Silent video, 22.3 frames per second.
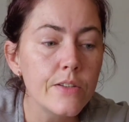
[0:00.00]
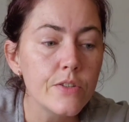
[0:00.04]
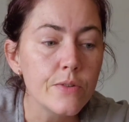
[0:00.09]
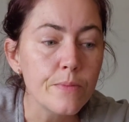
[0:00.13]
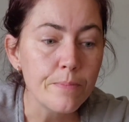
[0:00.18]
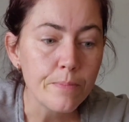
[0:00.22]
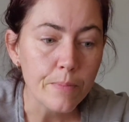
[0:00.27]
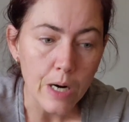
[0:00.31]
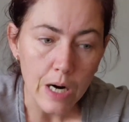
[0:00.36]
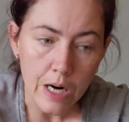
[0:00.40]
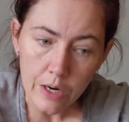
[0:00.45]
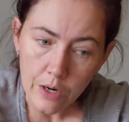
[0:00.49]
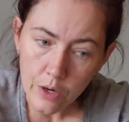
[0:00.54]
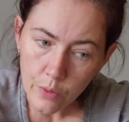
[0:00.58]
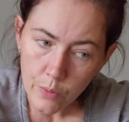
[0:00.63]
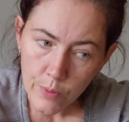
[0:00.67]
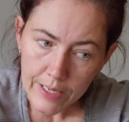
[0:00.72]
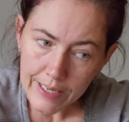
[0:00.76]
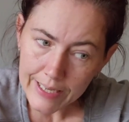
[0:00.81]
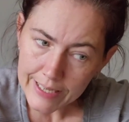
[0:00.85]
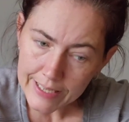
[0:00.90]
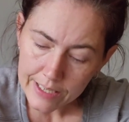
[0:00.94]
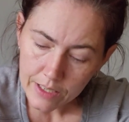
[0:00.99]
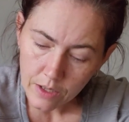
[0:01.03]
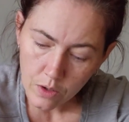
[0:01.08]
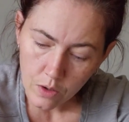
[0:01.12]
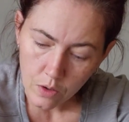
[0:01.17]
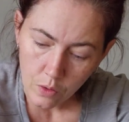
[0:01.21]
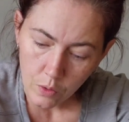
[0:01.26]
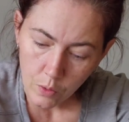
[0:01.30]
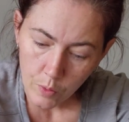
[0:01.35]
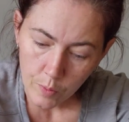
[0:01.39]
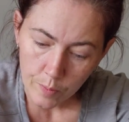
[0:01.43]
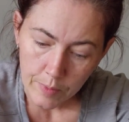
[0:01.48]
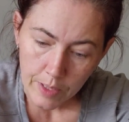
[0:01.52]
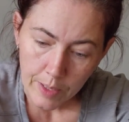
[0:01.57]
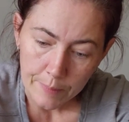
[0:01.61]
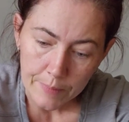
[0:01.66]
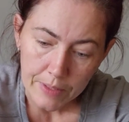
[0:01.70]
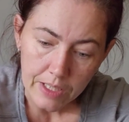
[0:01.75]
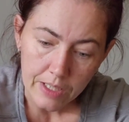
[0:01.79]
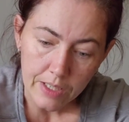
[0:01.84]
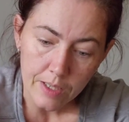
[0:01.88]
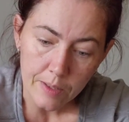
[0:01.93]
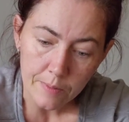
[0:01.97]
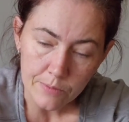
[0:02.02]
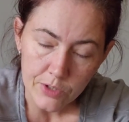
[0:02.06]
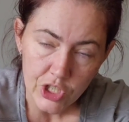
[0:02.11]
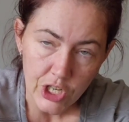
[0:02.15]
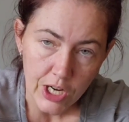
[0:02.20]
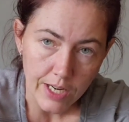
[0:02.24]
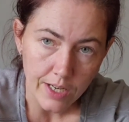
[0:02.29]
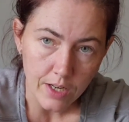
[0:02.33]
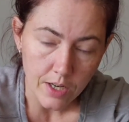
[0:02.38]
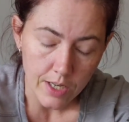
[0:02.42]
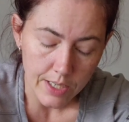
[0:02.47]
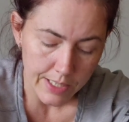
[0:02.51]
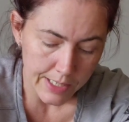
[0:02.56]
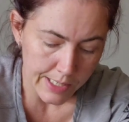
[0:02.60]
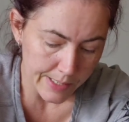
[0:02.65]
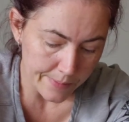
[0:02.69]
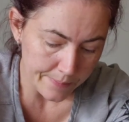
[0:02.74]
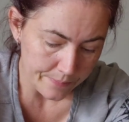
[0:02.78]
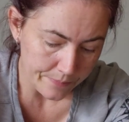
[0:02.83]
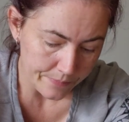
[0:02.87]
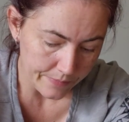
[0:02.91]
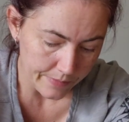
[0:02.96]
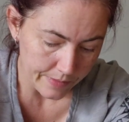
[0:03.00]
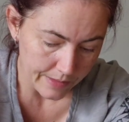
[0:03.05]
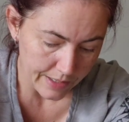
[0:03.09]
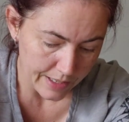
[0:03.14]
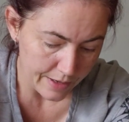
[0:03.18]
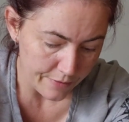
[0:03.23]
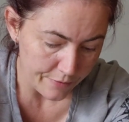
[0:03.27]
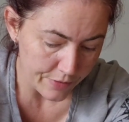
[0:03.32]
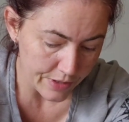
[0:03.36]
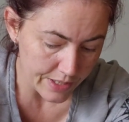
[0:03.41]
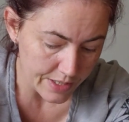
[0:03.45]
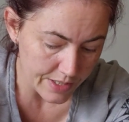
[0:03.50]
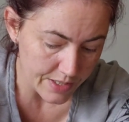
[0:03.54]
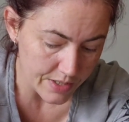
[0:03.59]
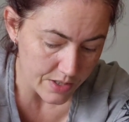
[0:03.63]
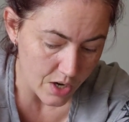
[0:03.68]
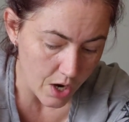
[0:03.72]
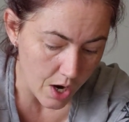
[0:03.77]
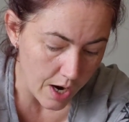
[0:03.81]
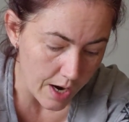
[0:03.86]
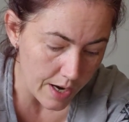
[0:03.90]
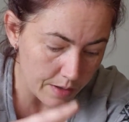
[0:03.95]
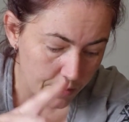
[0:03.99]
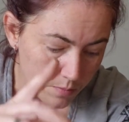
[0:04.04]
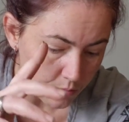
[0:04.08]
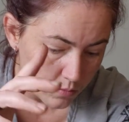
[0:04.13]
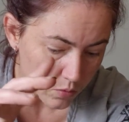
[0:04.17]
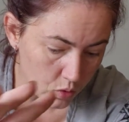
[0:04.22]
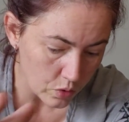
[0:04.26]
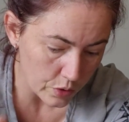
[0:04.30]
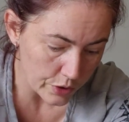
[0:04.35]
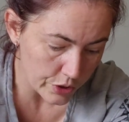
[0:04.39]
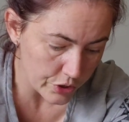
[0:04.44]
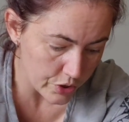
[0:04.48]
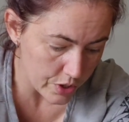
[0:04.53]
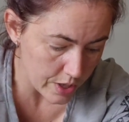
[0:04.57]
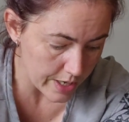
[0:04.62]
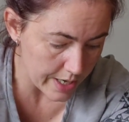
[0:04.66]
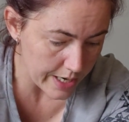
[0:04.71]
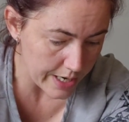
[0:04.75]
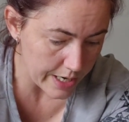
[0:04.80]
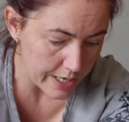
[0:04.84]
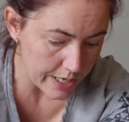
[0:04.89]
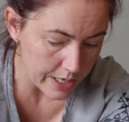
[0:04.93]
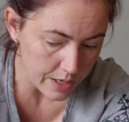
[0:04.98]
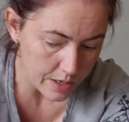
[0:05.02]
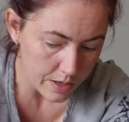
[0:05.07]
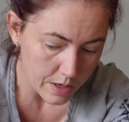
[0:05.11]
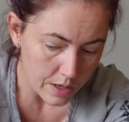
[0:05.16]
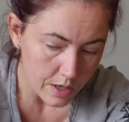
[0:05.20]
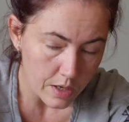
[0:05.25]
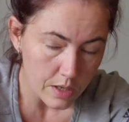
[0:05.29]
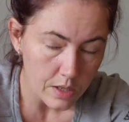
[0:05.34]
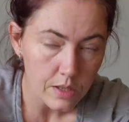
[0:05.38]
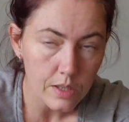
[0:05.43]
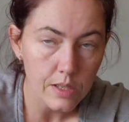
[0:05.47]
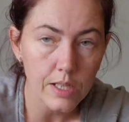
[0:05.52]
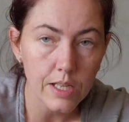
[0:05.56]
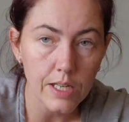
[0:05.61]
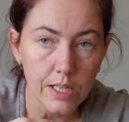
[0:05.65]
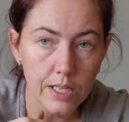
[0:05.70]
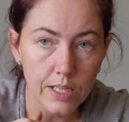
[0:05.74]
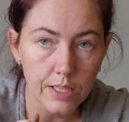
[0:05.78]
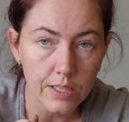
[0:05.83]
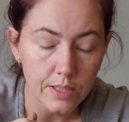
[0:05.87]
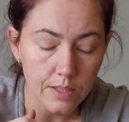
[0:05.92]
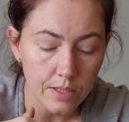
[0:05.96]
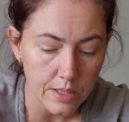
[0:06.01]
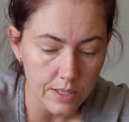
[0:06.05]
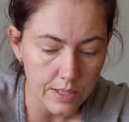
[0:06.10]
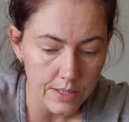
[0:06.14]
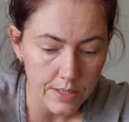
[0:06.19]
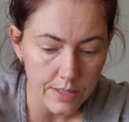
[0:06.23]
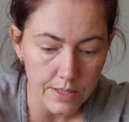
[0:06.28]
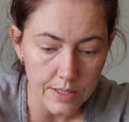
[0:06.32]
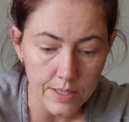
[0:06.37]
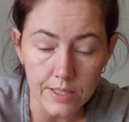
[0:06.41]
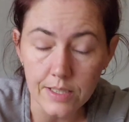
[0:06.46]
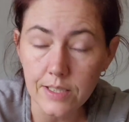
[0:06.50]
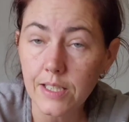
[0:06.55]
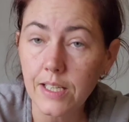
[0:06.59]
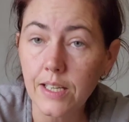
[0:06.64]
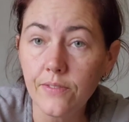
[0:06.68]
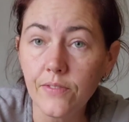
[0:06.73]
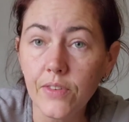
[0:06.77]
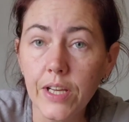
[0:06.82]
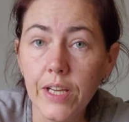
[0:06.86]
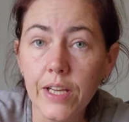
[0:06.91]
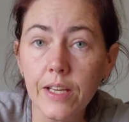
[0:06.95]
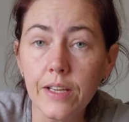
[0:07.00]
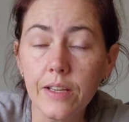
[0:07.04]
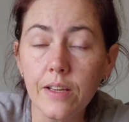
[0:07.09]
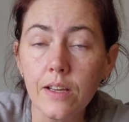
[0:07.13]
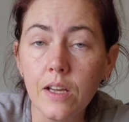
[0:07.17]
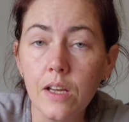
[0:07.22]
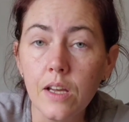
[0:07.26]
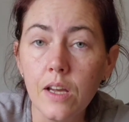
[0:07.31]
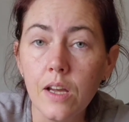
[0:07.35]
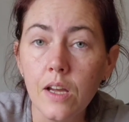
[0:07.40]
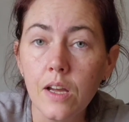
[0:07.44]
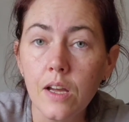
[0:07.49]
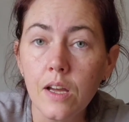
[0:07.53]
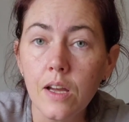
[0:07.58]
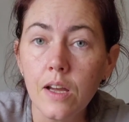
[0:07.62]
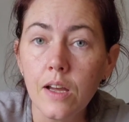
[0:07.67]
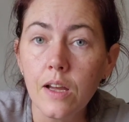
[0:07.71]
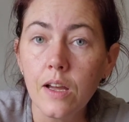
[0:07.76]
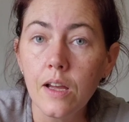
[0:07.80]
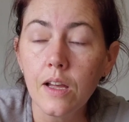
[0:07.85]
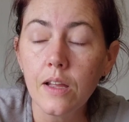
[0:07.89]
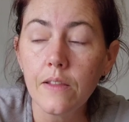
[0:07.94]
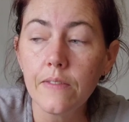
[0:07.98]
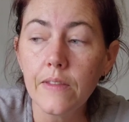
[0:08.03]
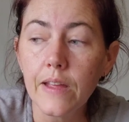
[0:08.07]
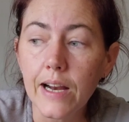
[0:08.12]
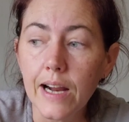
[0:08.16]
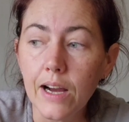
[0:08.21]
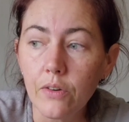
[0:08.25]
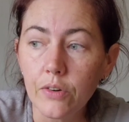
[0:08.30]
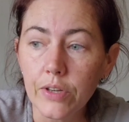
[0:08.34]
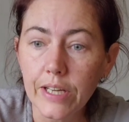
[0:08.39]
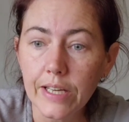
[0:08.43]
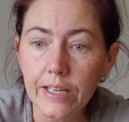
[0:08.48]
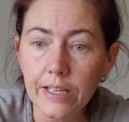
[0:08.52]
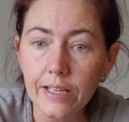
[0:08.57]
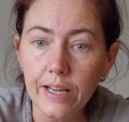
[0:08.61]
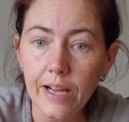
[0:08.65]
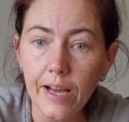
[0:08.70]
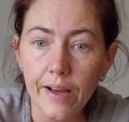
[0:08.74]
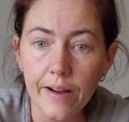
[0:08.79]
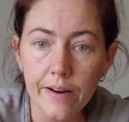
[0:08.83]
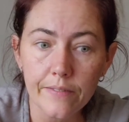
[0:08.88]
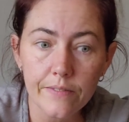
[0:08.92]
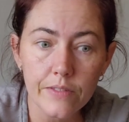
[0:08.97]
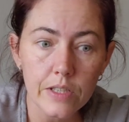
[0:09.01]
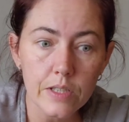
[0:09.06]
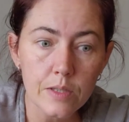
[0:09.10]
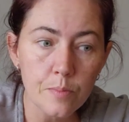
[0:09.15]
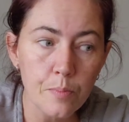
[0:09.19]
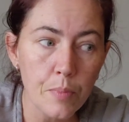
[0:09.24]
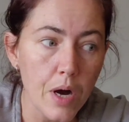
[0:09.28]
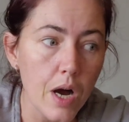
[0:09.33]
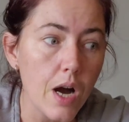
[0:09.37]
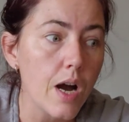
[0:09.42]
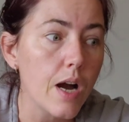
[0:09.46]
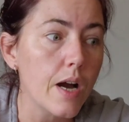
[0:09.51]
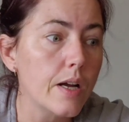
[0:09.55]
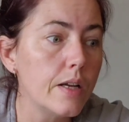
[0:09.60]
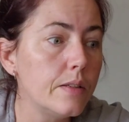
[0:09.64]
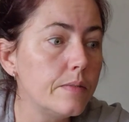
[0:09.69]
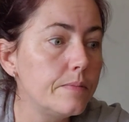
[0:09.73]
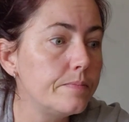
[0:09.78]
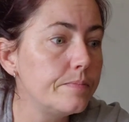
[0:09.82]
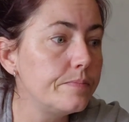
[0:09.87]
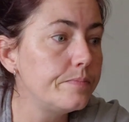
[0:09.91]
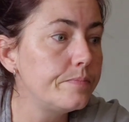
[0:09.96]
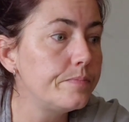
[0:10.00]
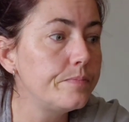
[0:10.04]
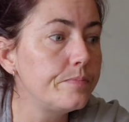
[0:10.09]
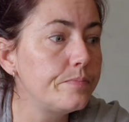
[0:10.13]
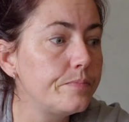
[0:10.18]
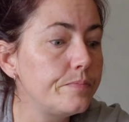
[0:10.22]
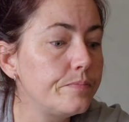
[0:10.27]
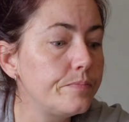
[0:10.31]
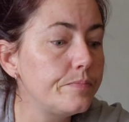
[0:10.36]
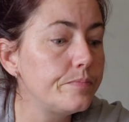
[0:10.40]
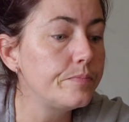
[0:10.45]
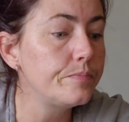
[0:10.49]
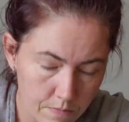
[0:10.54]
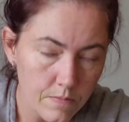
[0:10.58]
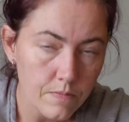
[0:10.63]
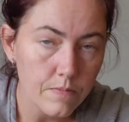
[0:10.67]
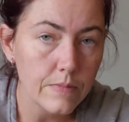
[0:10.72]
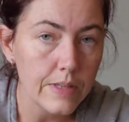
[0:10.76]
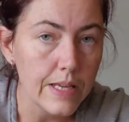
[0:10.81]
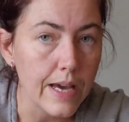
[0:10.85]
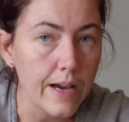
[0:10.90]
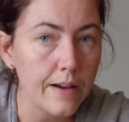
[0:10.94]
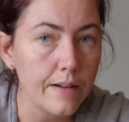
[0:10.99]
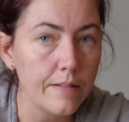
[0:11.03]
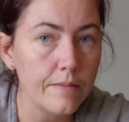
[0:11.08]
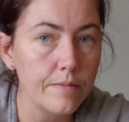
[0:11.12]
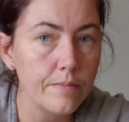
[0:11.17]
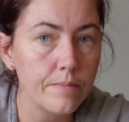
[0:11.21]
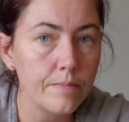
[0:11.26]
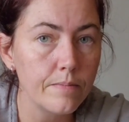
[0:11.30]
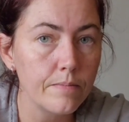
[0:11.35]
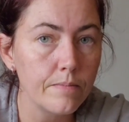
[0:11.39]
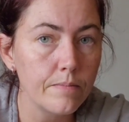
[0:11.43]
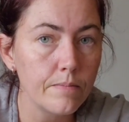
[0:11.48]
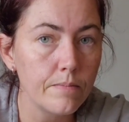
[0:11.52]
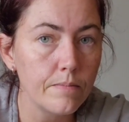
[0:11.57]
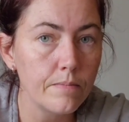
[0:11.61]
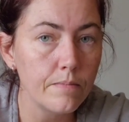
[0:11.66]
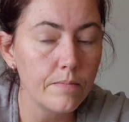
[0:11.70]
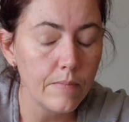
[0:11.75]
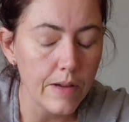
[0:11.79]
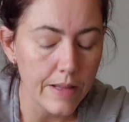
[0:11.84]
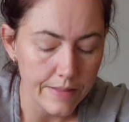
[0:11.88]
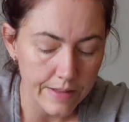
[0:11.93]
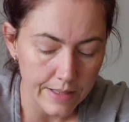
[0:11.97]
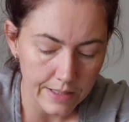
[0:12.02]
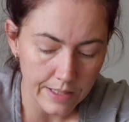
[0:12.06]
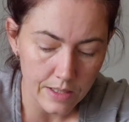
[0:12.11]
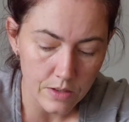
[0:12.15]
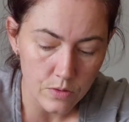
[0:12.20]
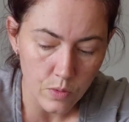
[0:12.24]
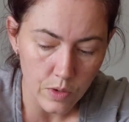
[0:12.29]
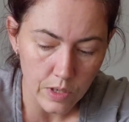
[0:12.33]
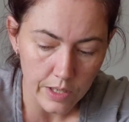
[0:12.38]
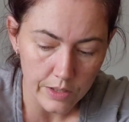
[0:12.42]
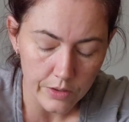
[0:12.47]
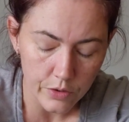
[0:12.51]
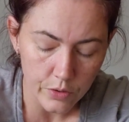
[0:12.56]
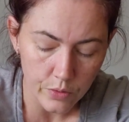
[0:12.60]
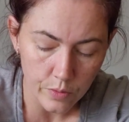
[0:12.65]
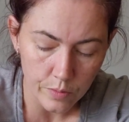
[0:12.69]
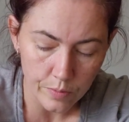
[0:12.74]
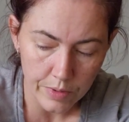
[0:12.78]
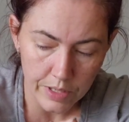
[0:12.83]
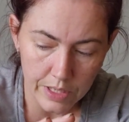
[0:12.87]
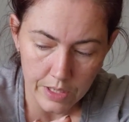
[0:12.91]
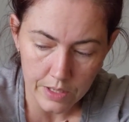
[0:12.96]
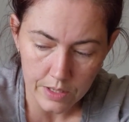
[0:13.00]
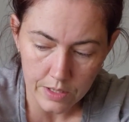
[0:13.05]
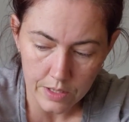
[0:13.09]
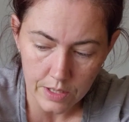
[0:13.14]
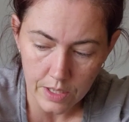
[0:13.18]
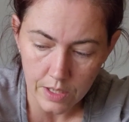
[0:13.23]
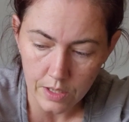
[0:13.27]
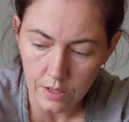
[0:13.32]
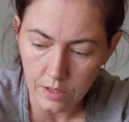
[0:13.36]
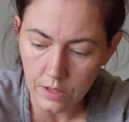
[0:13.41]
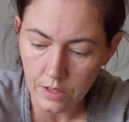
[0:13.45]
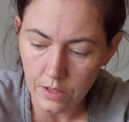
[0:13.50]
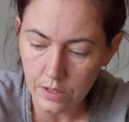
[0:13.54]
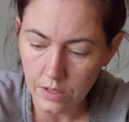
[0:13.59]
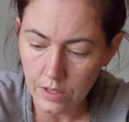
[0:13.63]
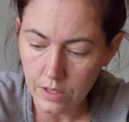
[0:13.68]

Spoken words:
Tomorrow when I get home, I'm gonna come check on it. If it's not more dry than it is this evening, then I'll get it out of its pot. Yeah, I think that's what I do because it